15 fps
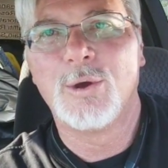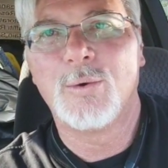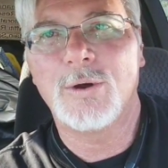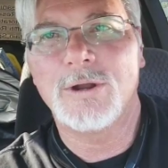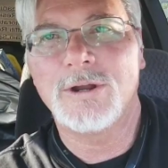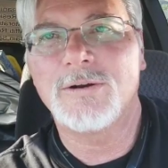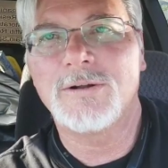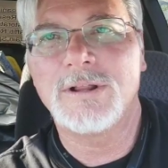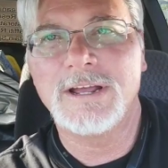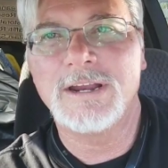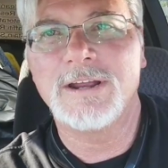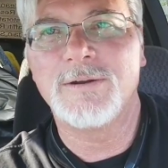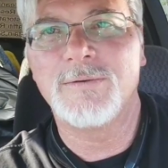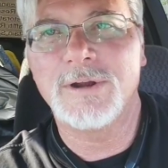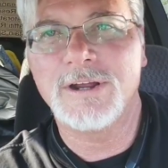window
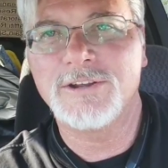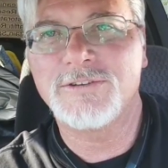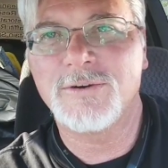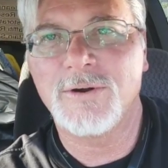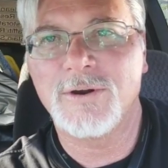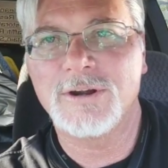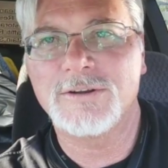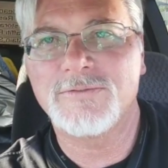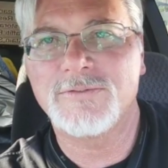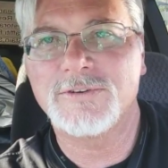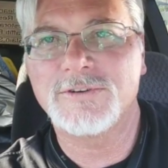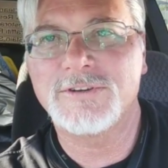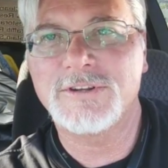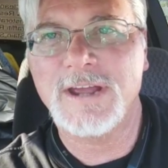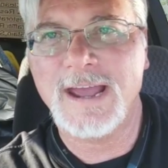cleaning resource for
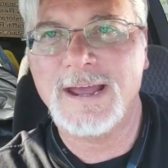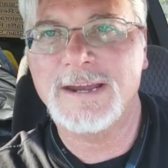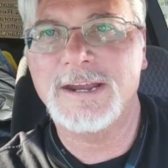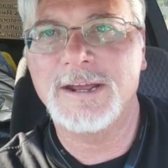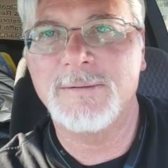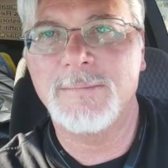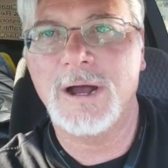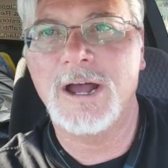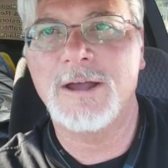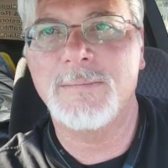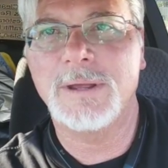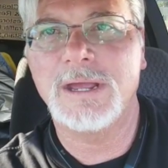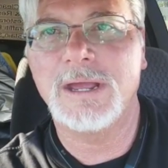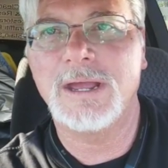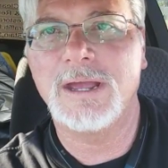standing by
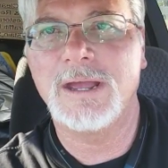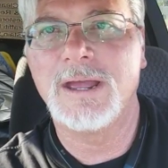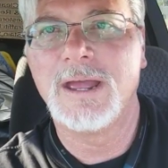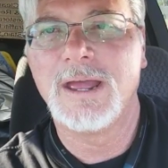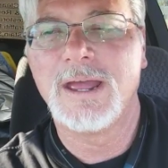me